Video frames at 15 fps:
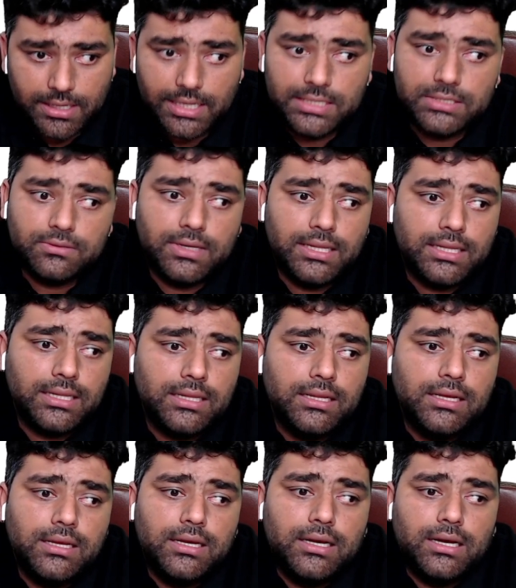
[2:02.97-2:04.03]
as well.
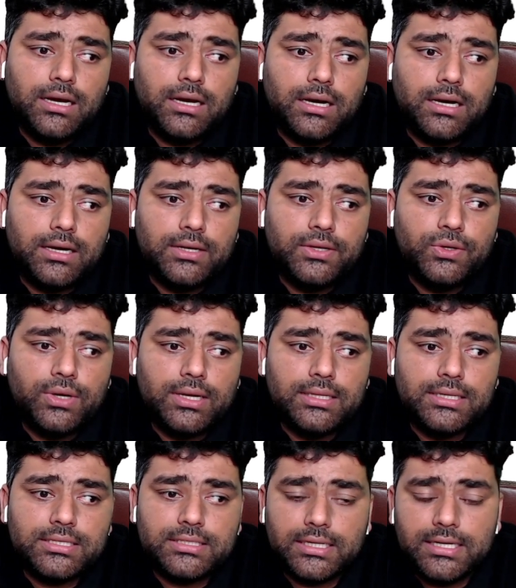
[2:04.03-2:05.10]
You have
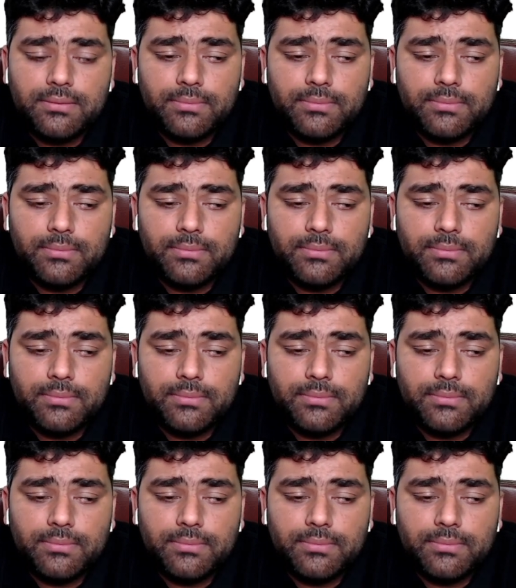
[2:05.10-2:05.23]
the study